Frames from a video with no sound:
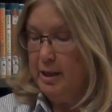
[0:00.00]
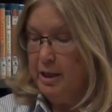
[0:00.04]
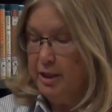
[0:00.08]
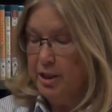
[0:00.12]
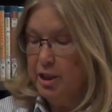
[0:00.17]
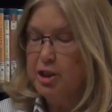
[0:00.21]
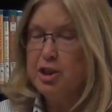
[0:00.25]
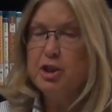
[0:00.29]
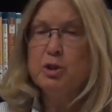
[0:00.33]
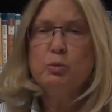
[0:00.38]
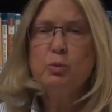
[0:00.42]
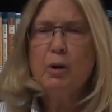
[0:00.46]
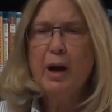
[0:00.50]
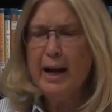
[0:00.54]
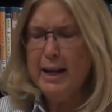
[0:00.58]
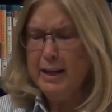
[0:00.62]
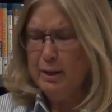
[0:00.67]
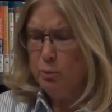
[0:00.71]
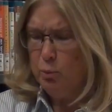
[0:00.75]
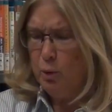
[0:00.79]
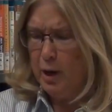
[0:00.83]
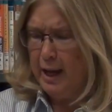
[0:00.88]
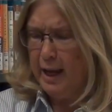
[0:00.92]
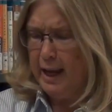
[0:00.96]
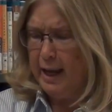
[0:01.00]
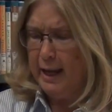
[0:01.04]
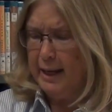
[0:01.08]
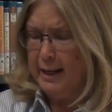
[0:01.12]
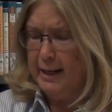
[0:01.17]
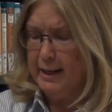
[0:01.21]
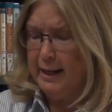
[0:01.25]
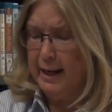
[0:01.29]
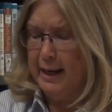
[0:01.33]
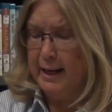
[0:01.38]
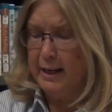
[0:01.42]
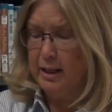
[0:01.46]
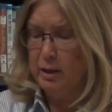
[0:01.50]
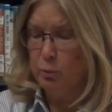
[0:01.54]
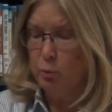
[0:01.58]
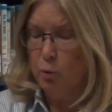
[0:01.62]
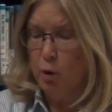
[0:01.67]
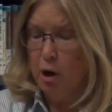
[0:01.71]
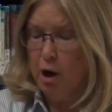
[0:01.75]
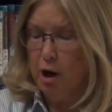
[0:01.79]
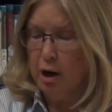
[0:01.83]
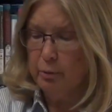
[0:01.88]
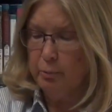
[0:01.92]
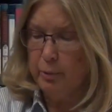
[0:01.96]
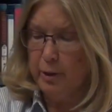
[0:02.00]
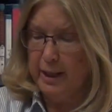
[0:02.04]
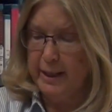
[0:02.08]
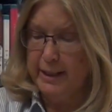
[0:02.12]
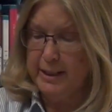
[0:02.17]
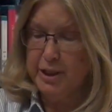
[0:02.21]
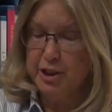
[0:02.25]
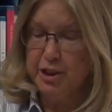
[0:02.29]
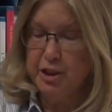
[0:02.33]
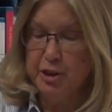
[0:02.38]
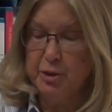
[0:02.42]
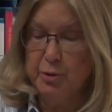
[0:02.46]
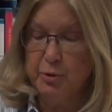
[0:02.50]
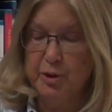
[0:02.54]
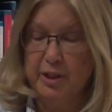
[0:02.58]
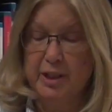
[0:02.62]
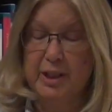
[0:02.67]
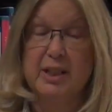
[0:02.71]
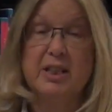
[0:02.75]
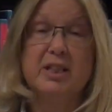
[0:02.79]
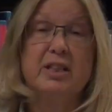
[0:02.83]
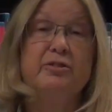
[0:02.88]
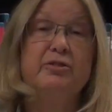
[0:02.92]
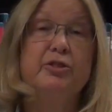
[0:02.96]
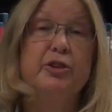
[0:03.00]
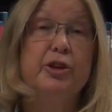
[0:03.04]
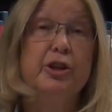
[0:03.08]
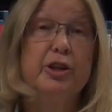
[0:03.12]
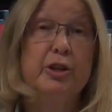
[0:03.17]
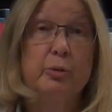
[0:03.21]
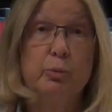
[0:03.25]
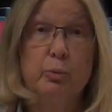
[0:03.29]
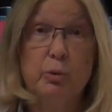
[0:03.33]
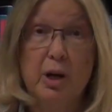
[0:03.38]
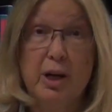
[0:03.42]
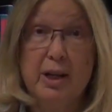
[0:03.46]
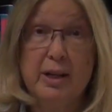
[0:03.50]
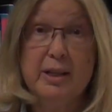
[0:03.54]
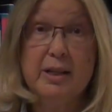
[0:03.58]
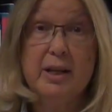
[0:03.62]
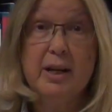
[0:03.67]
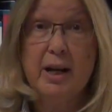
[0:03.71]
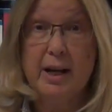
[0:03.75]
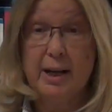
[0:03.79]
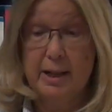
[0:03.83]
There's a right way and a wrong way to do things if you're going to run